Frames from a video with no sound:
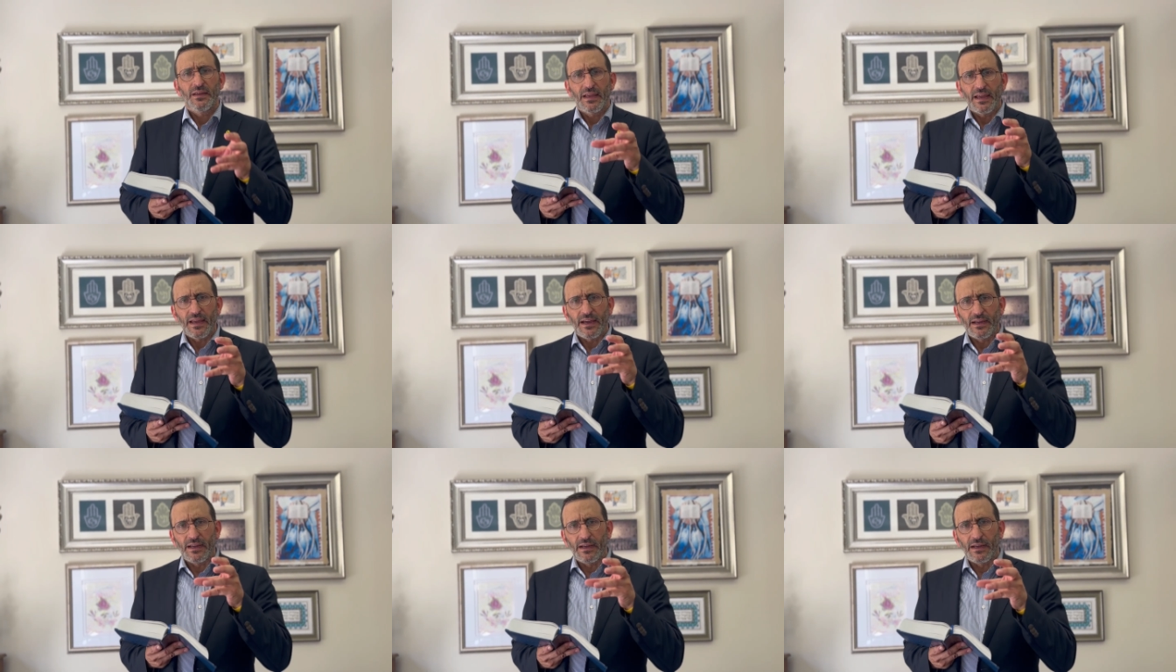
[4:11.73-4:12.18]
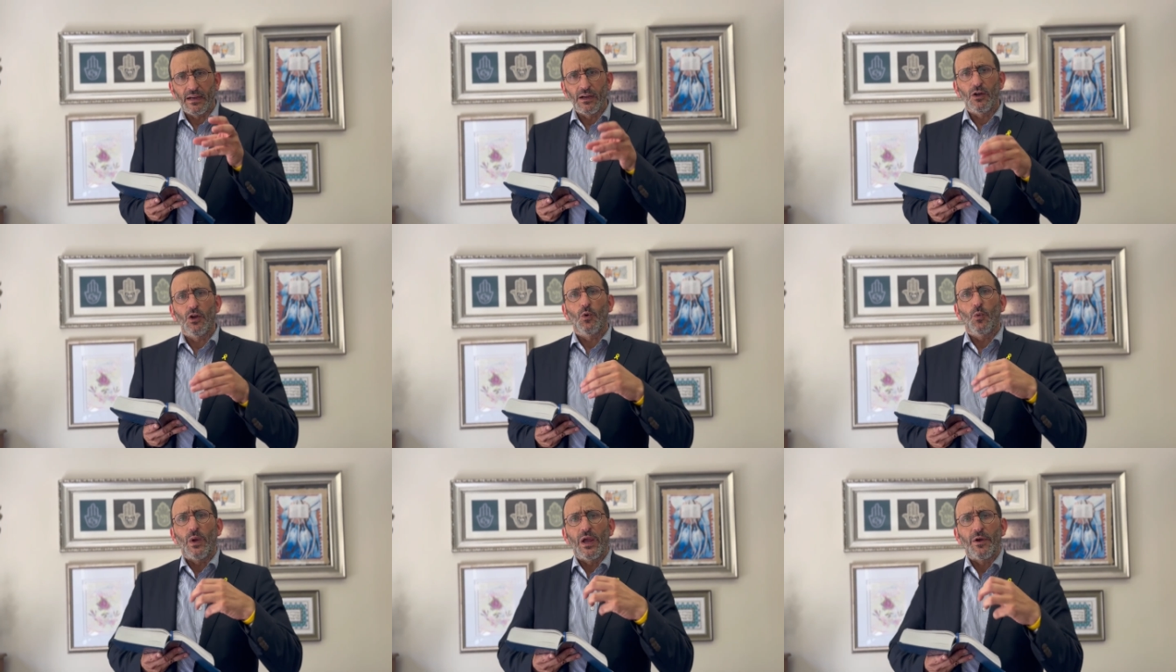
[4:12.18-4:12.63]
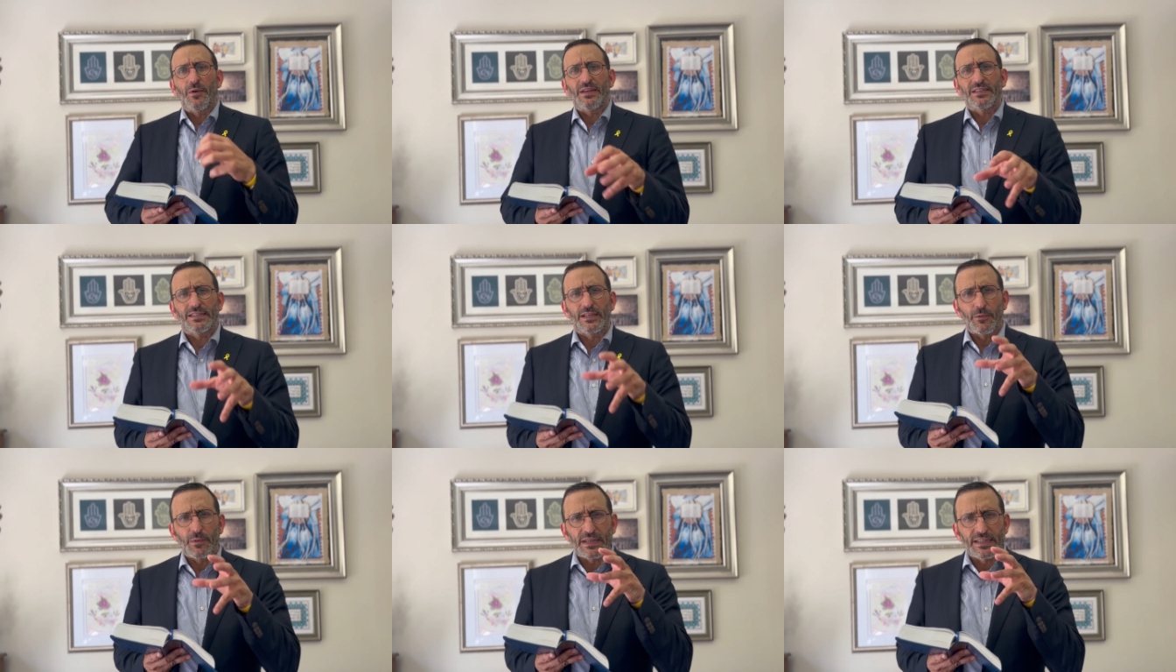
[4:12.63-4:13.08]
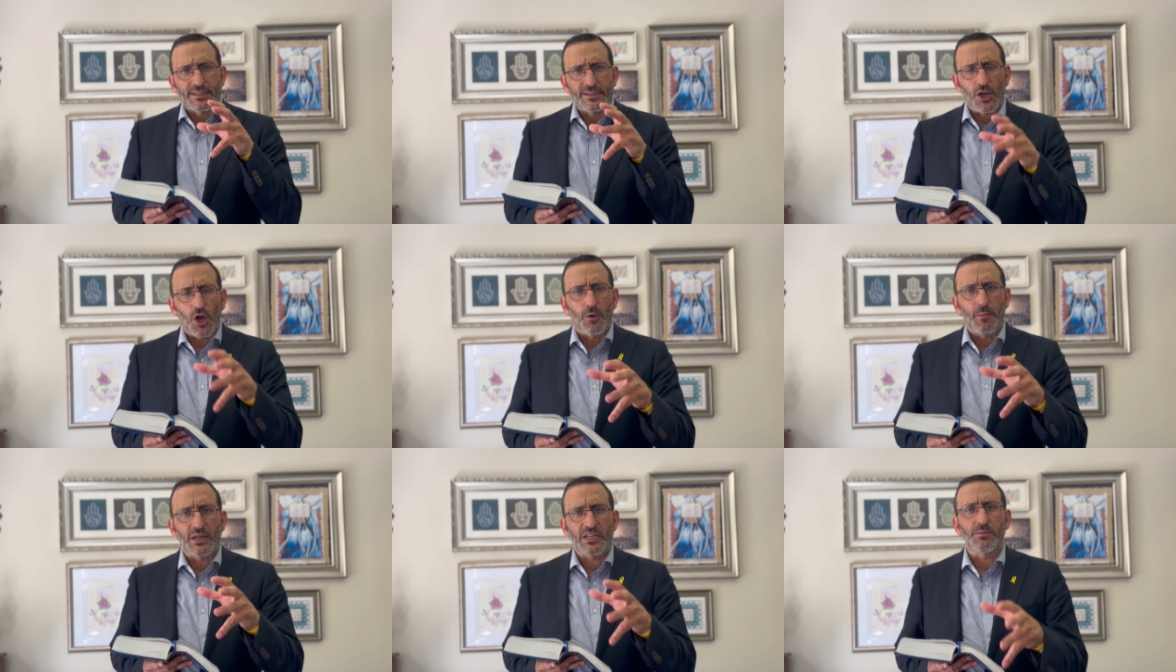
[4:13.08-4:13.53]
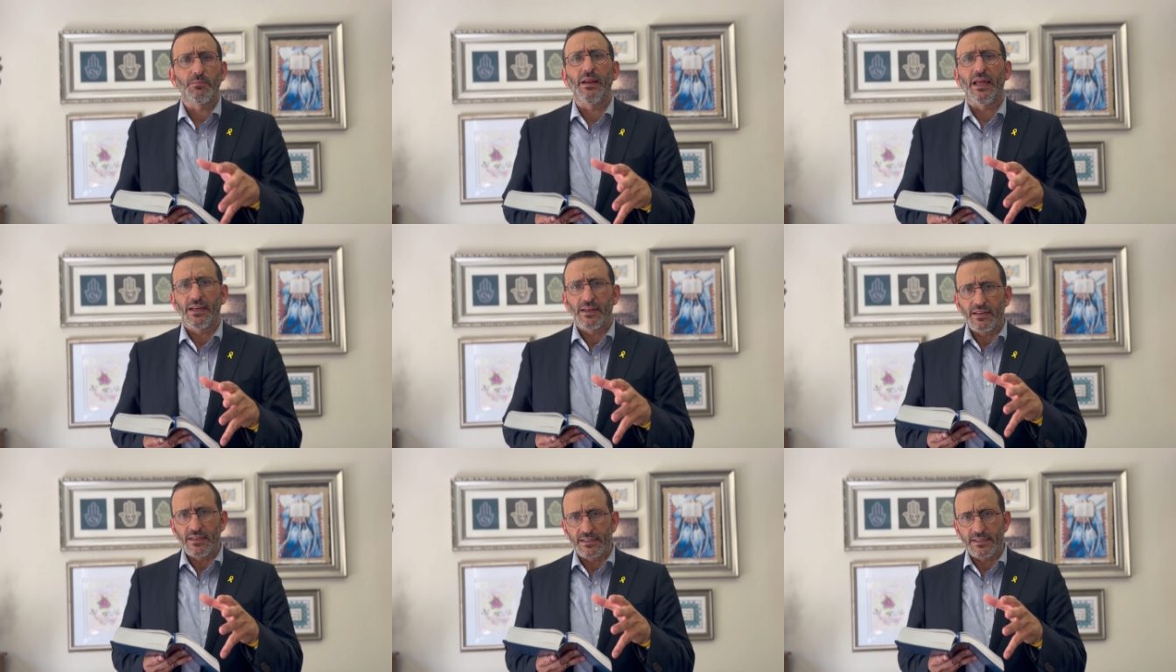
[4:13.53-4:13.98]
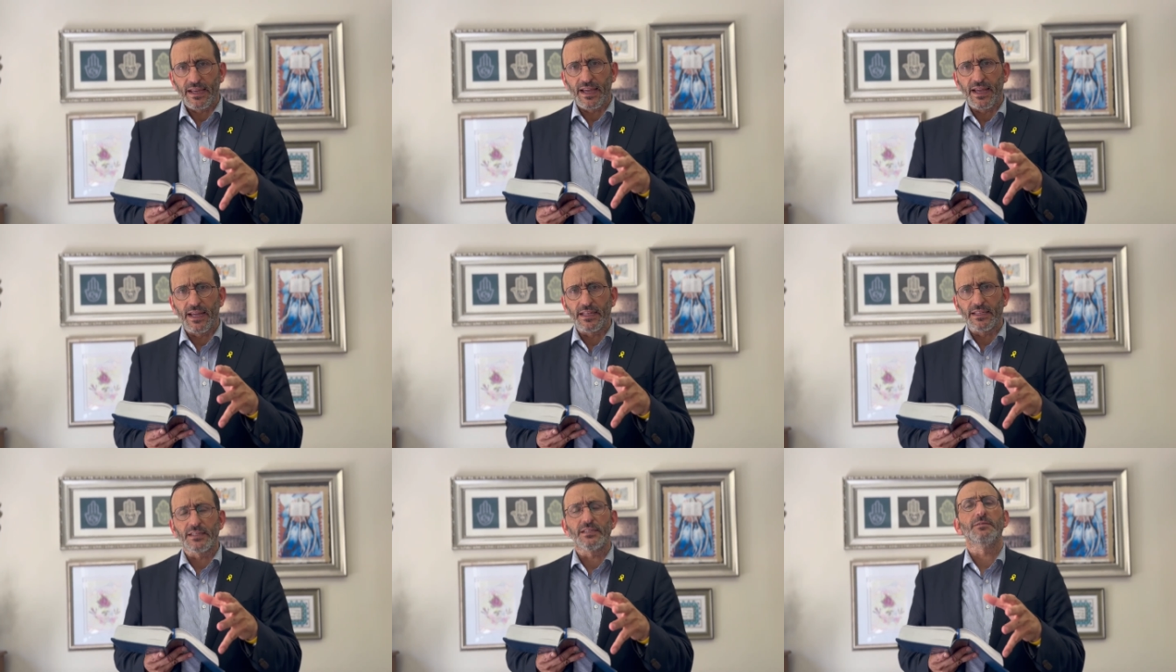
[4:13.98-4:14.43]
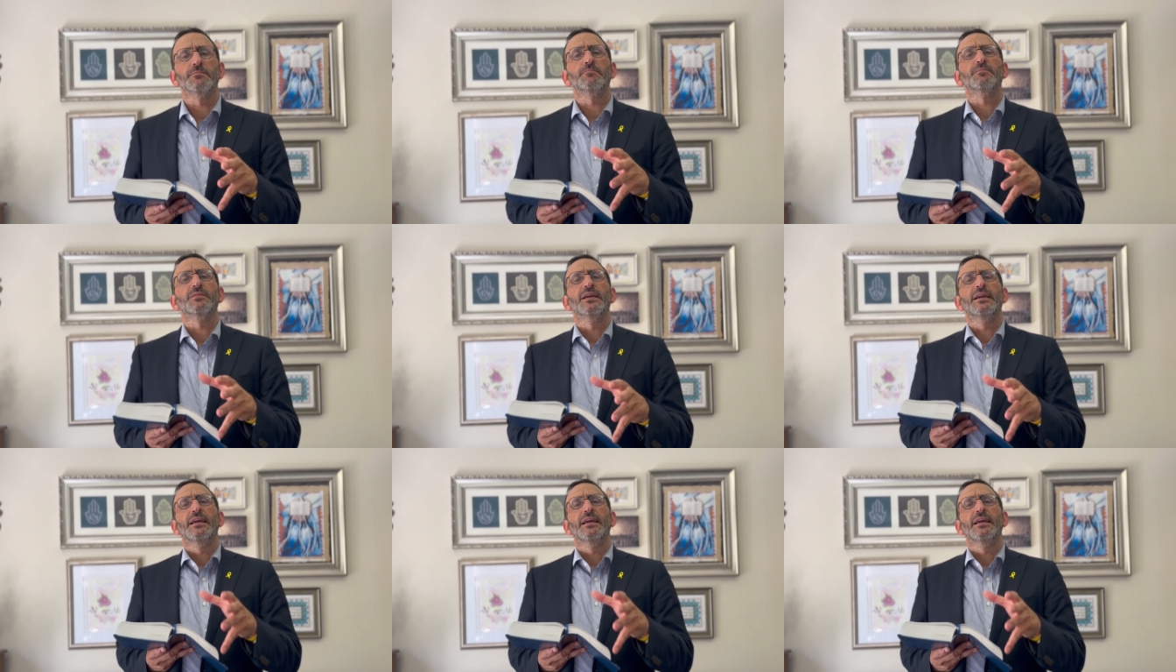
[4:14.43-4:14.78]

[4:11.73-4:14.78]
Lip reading: whereas there is so much blood in his hands.